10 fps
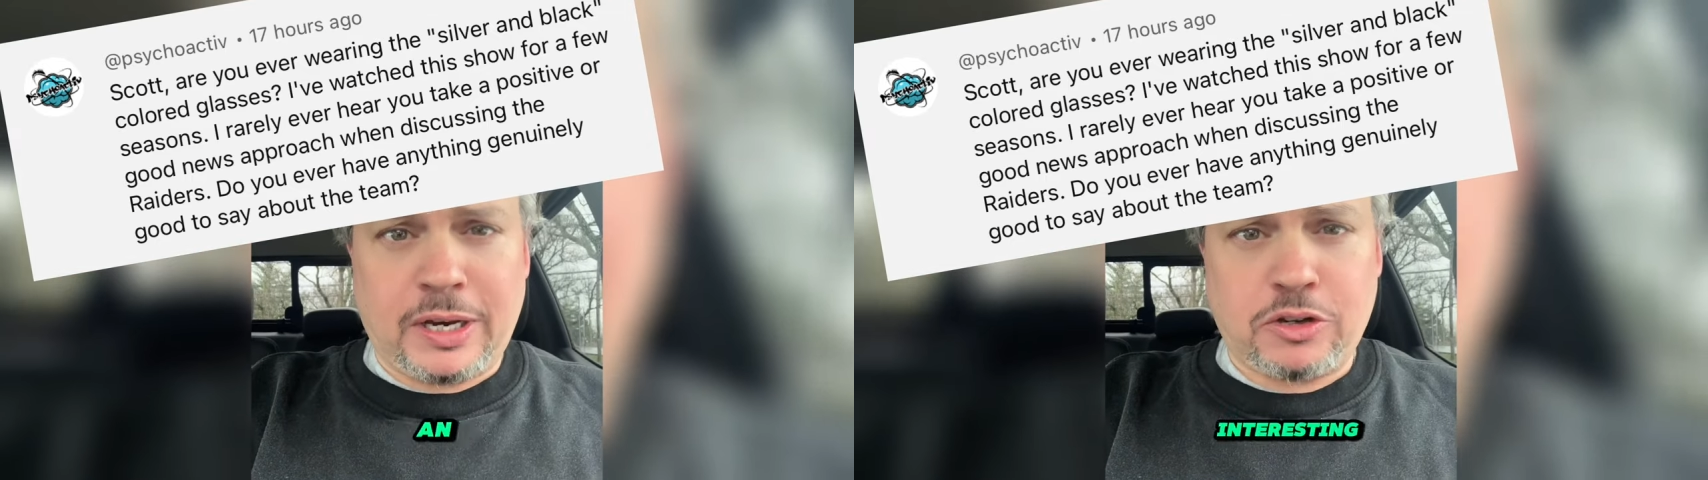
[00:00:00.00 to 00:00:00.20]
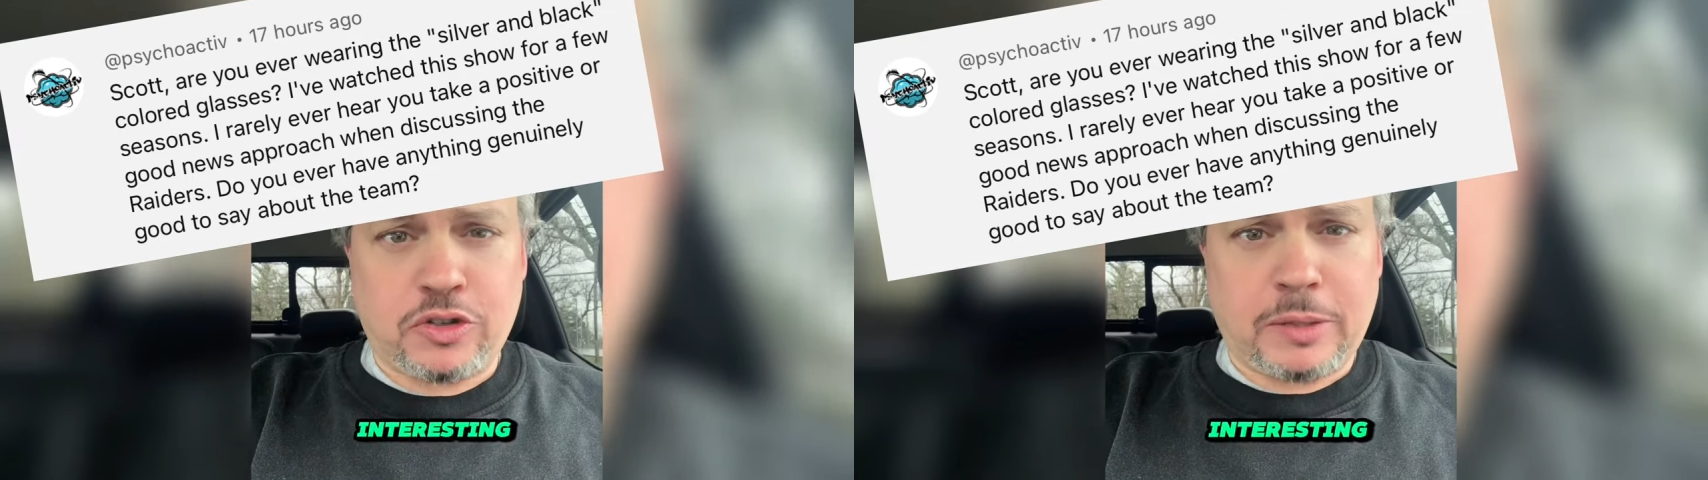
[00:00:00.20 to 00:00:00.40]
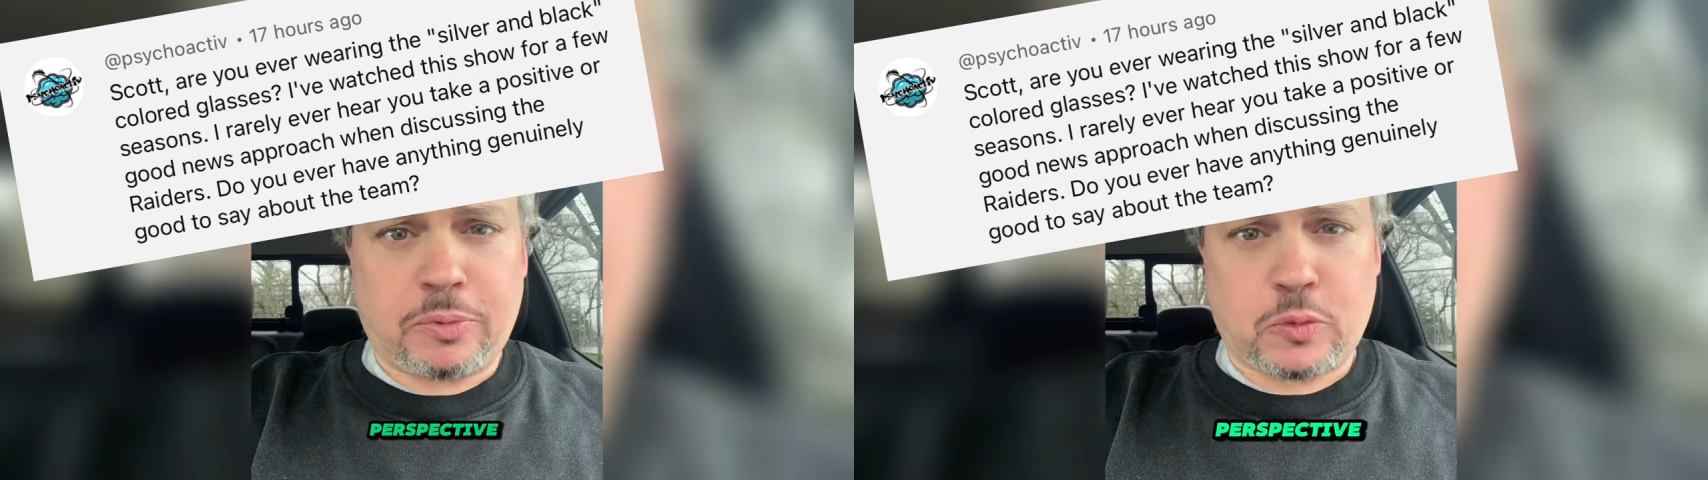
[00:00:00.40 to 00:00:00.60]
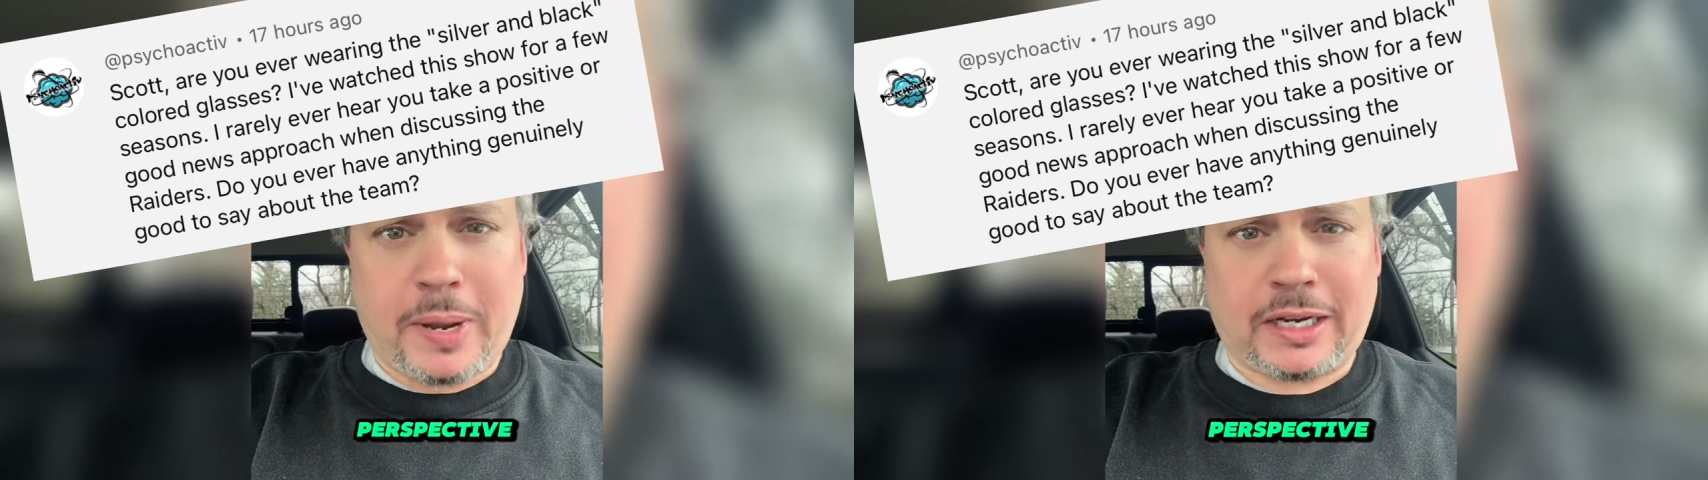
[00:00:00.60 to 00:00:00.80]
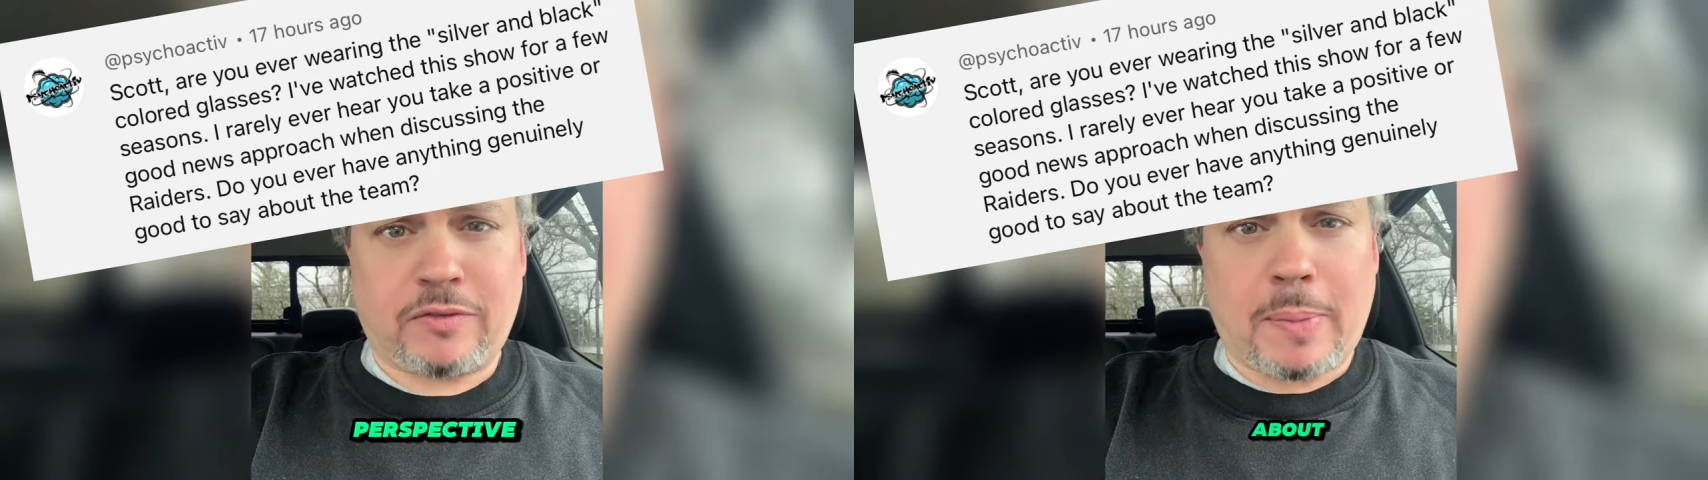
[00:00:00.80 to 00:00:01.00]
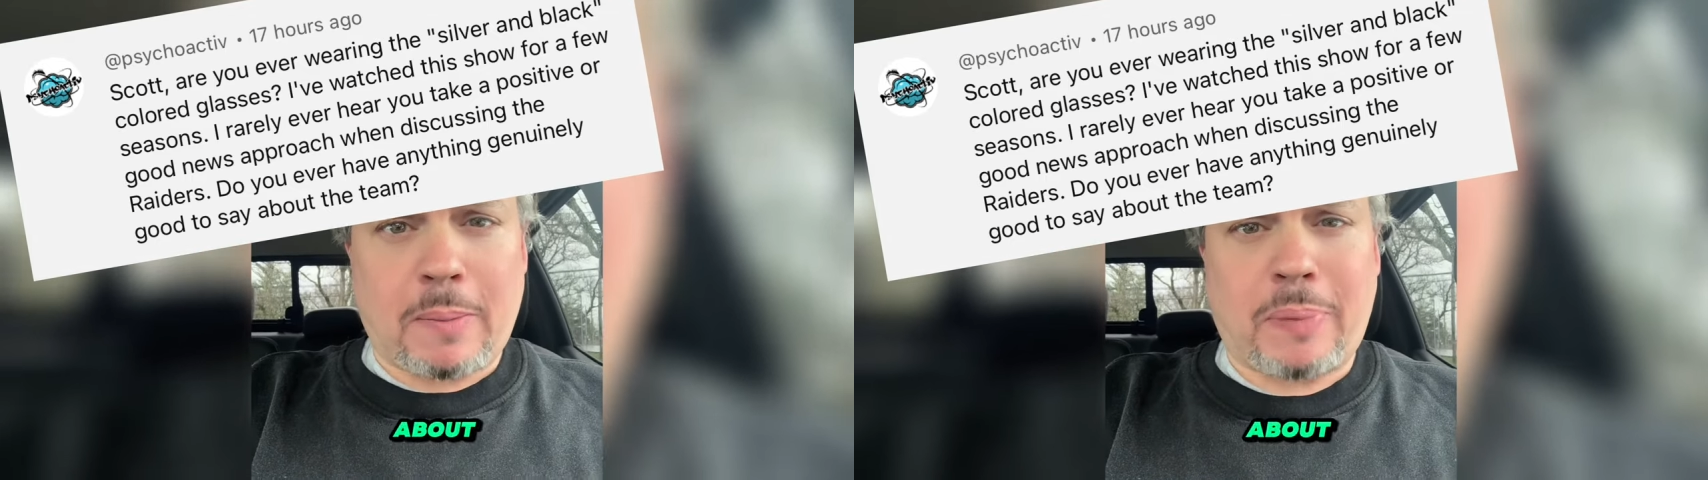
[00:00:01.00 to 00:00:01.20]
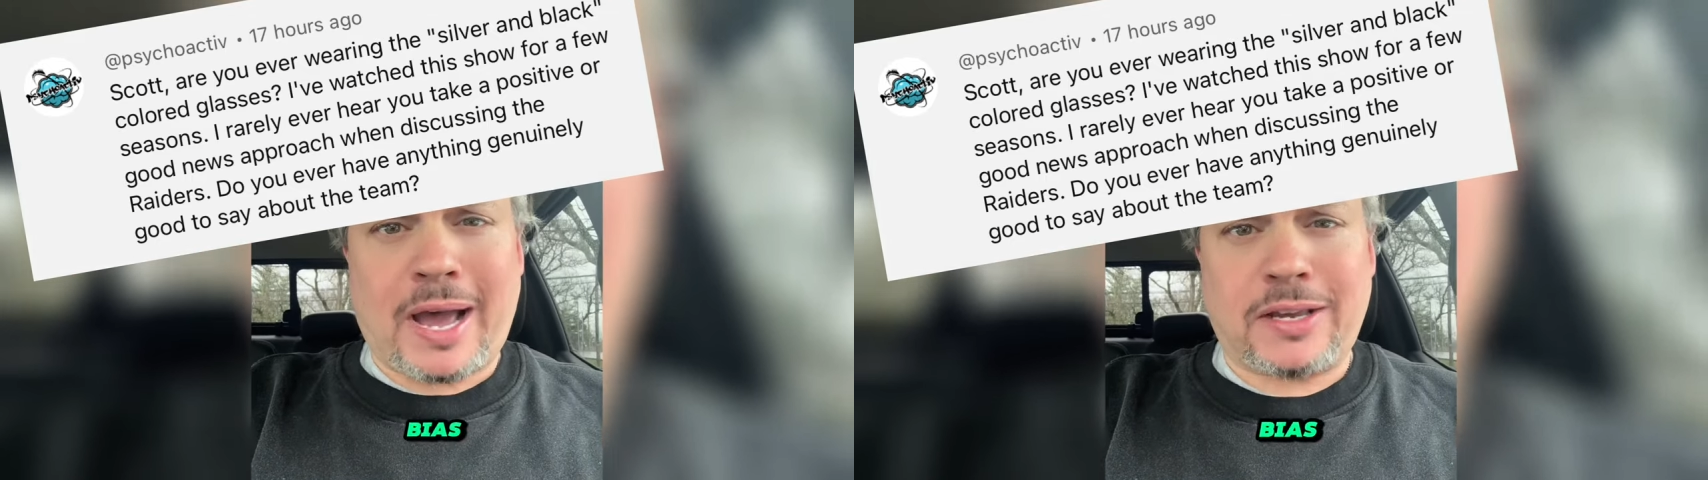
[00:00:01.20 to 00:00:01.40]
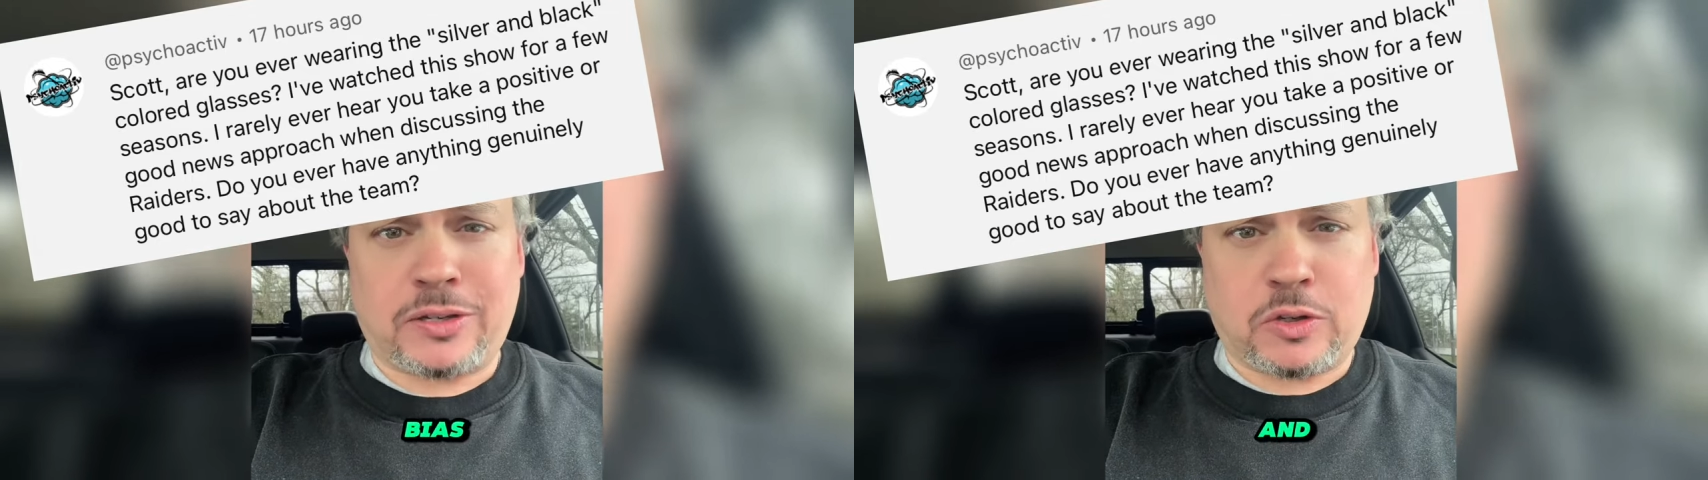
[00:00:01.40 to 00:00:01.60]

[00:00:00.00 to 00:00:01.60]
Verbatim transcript: interesting perspective about bias in